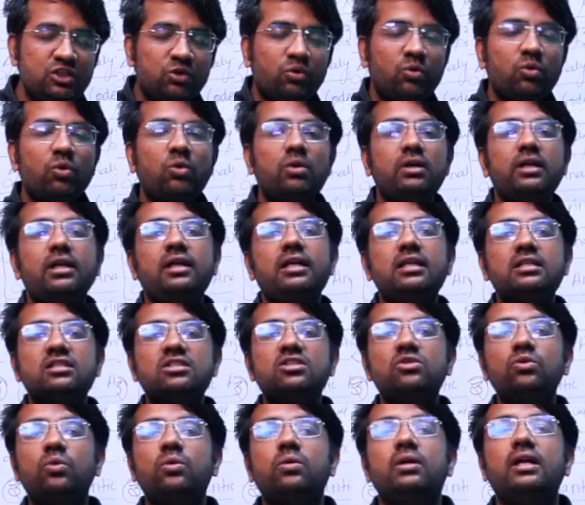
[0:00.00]
code is
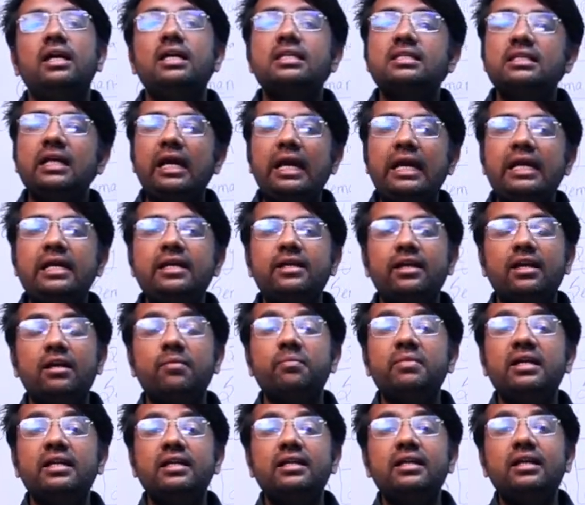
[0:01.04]
known as
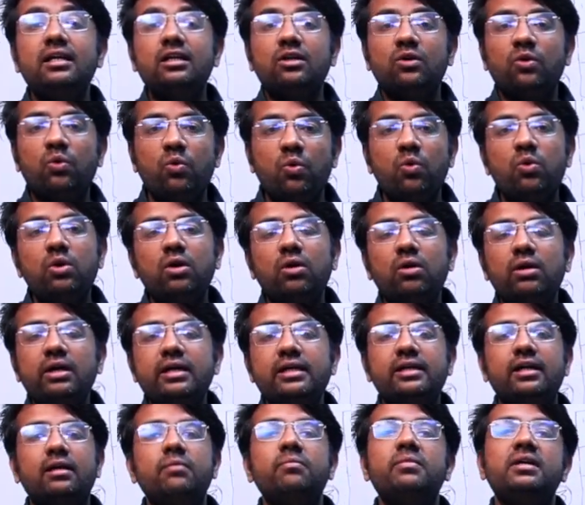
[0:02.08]
intermediate code or
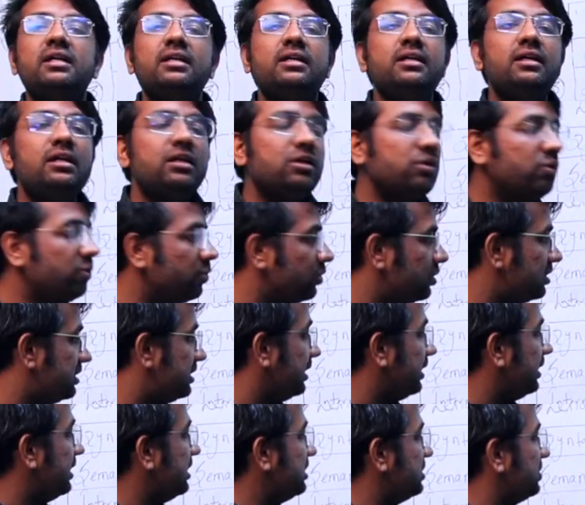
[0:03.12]
intermediate code
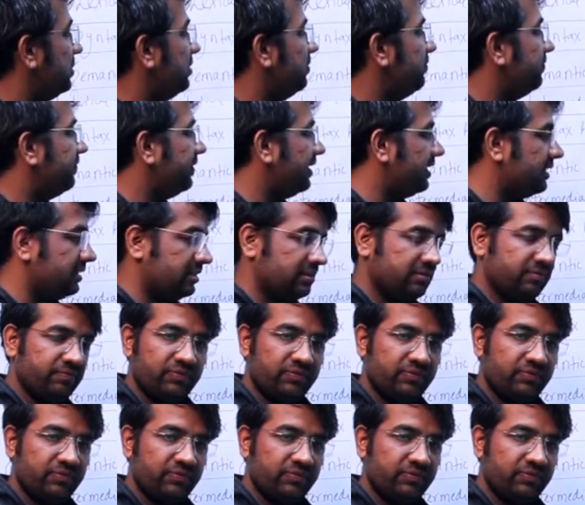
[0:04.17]
generation phase.